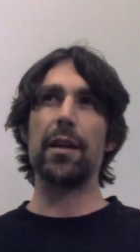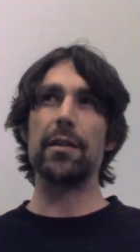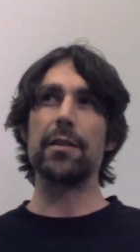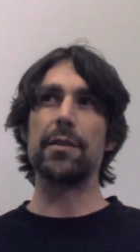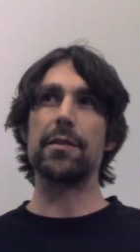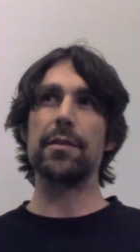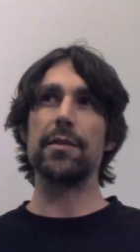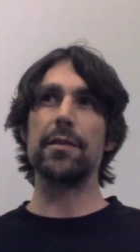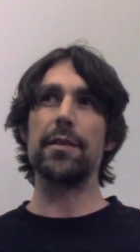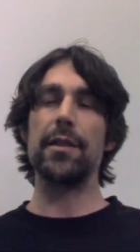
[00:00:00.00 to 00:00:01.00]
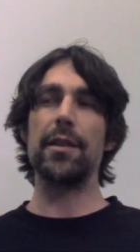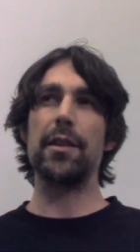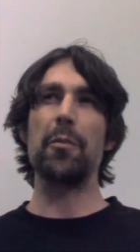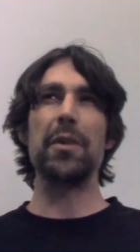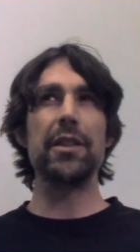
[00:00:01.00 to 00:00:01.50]
and
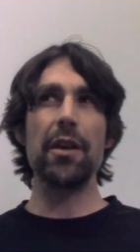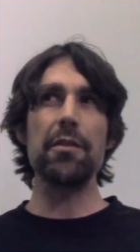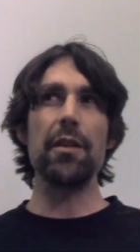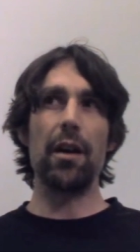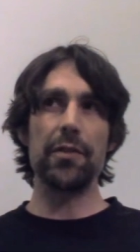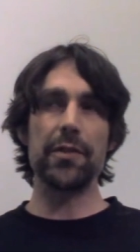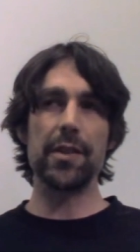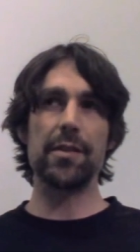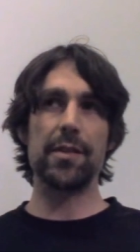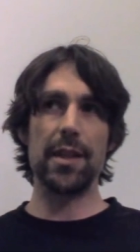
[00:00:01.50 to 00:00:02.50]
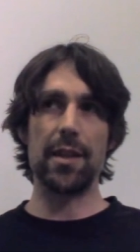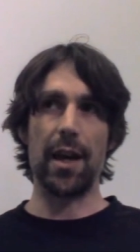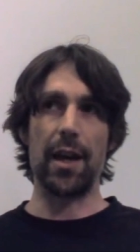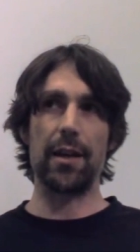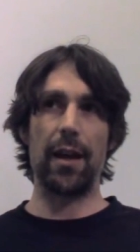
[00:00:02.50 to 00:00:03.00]
I mean you don't often
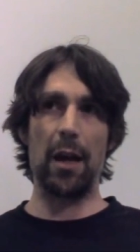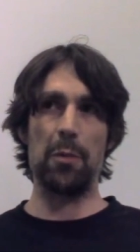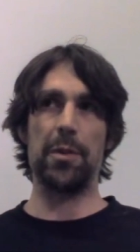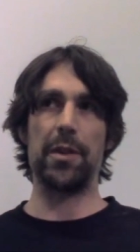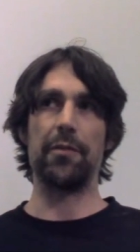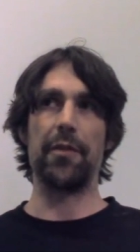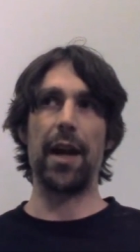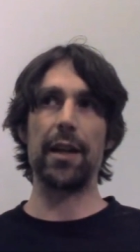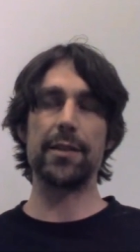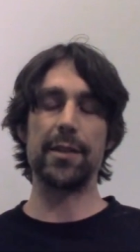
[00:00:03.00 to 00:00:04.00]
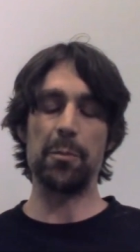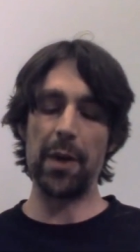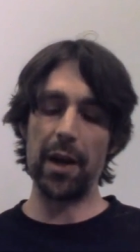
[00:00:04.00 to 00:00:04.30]
see that happen in reality.